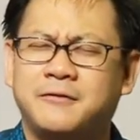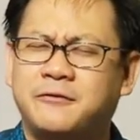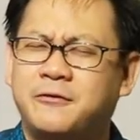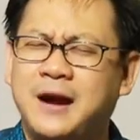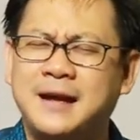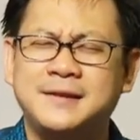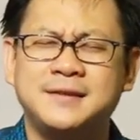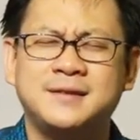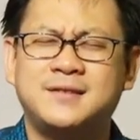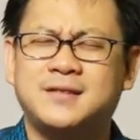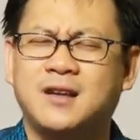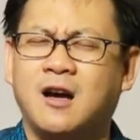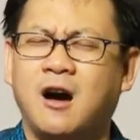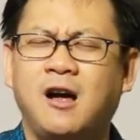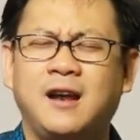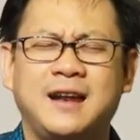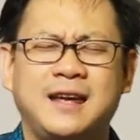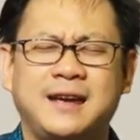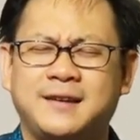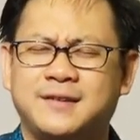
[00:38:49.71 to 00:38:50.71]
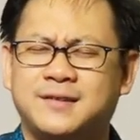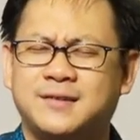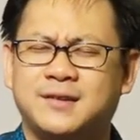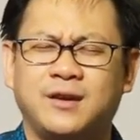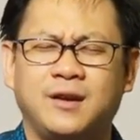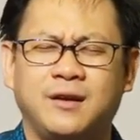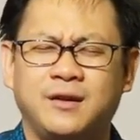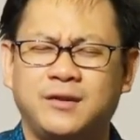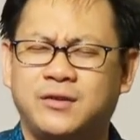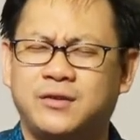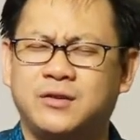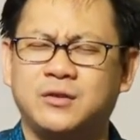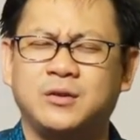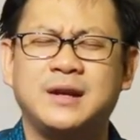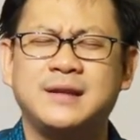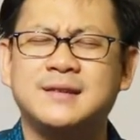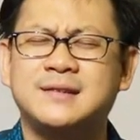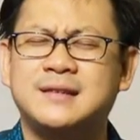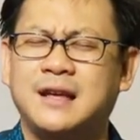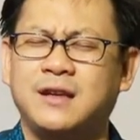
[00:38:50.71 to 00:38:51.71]
friends, colleagues,
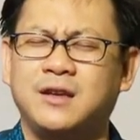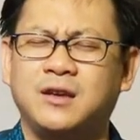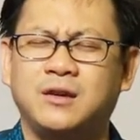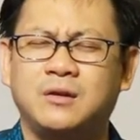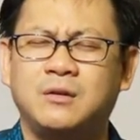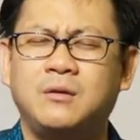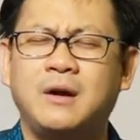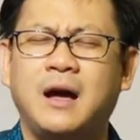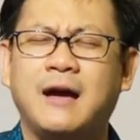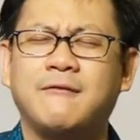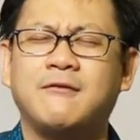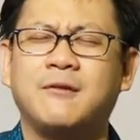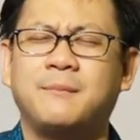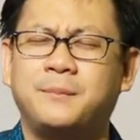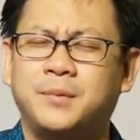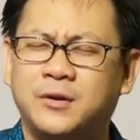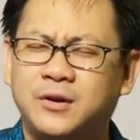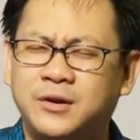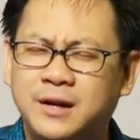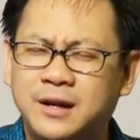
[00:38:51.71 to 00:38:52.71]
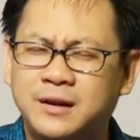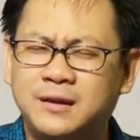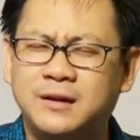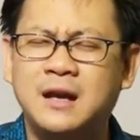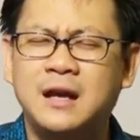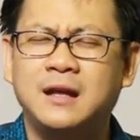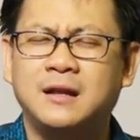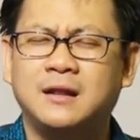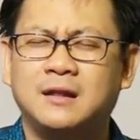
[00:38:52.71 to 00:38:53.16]
students that you have a burden,